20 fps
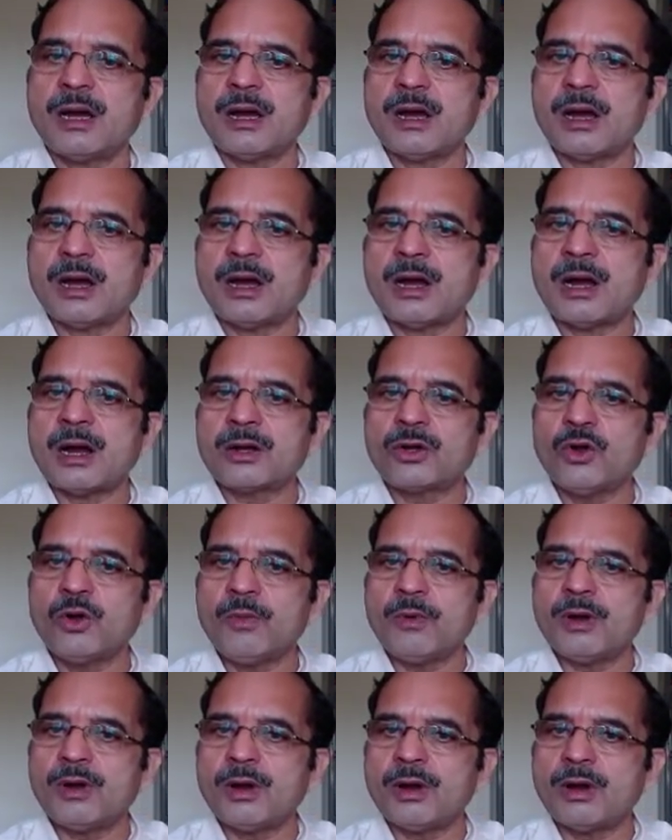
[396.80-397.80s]

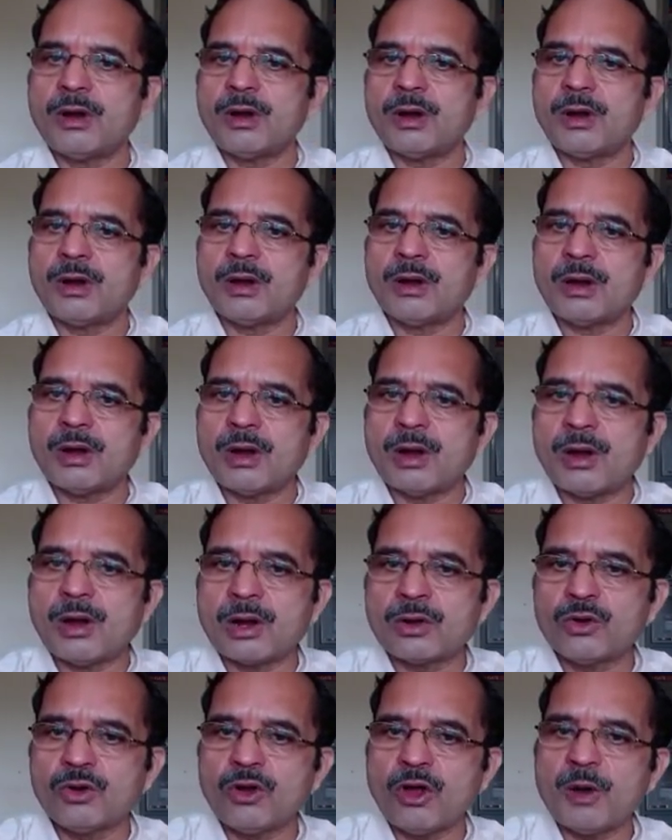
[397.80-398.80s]

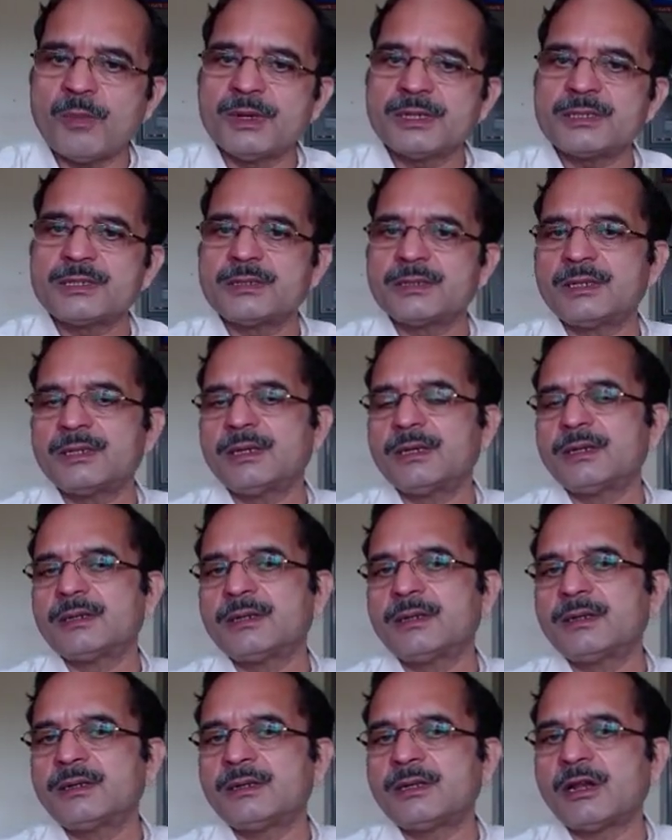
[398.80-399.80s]
autonomous
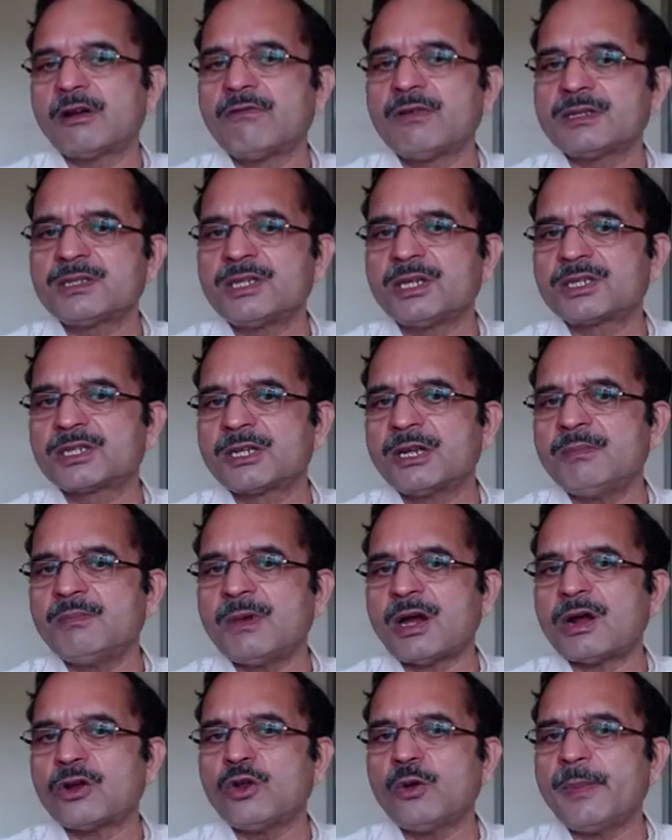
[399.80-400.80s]
nervous system,
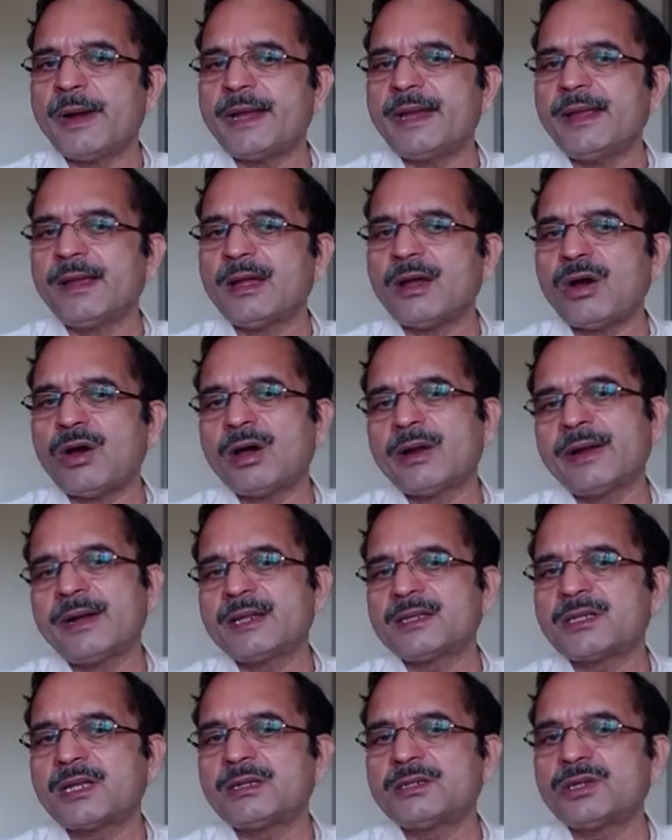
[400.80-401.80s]
automatic, or it is
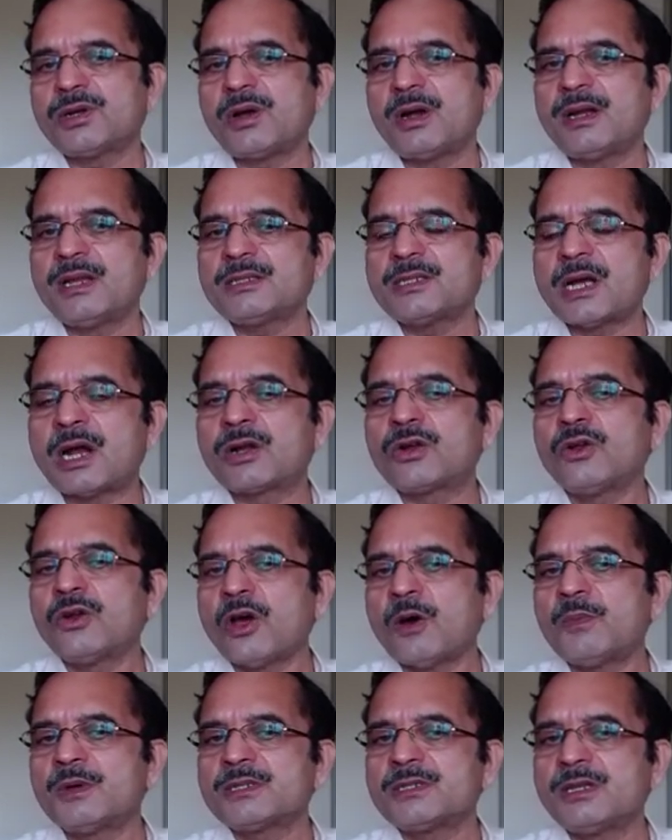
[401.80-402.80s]
also called as
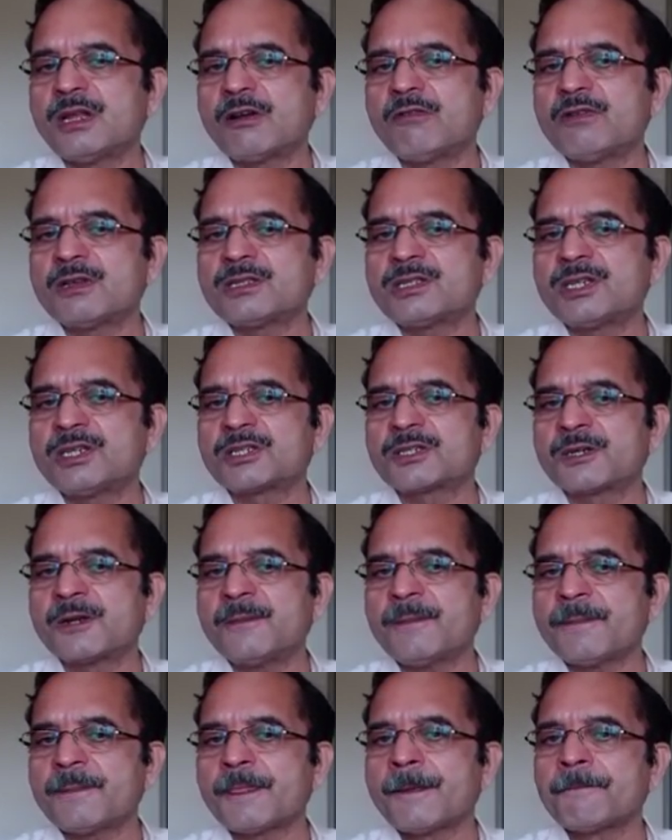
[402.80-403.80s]
autonomous nervous system,
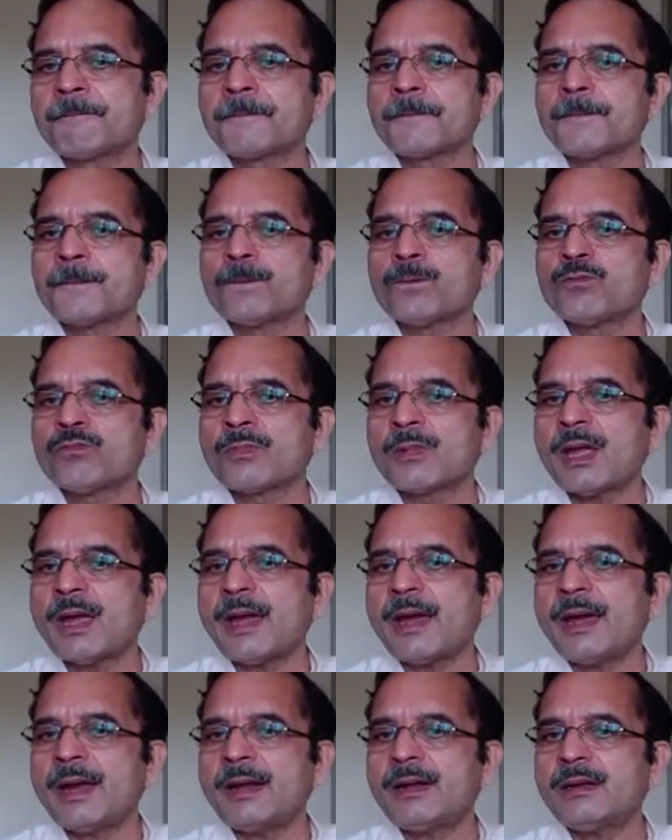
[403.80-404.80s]

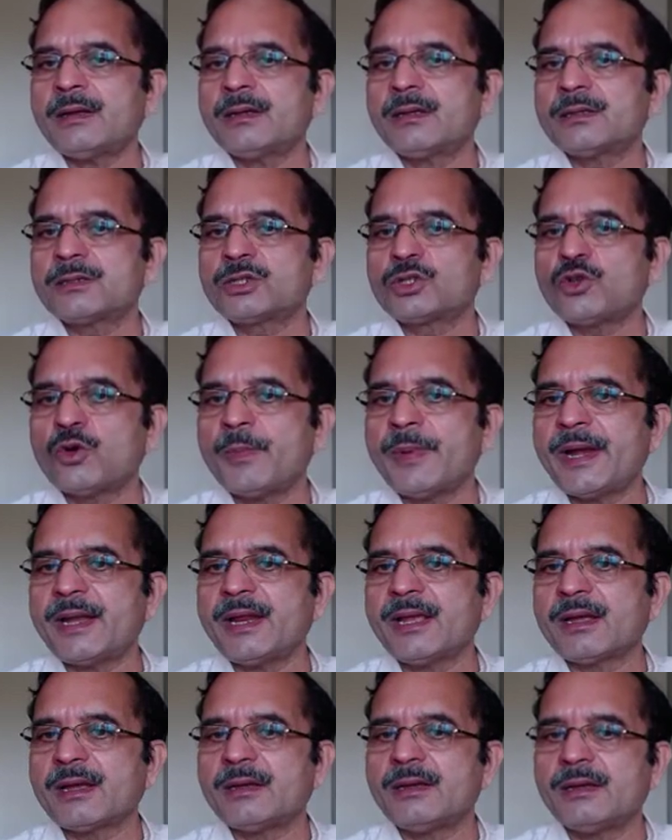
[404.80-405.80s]
and
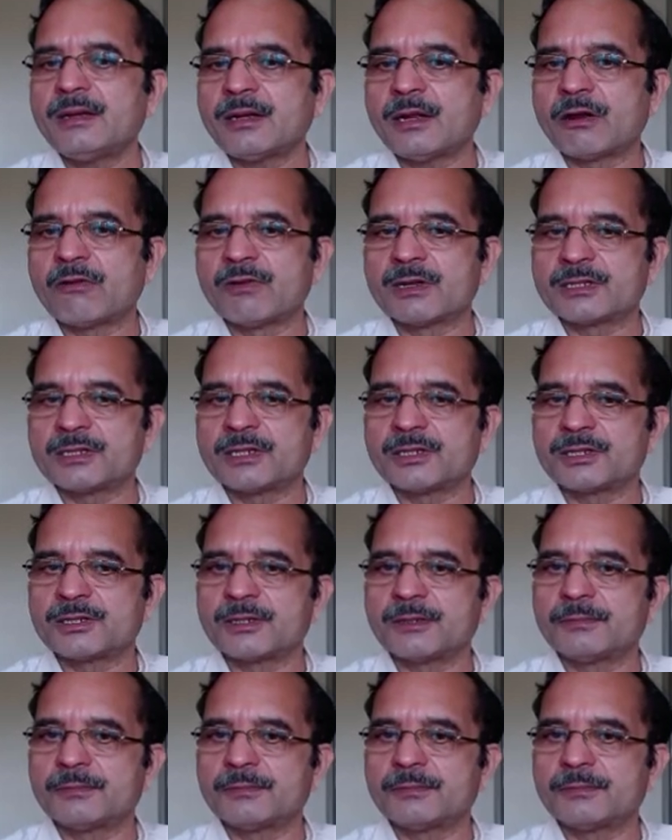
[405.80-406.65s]
somatic nervous system.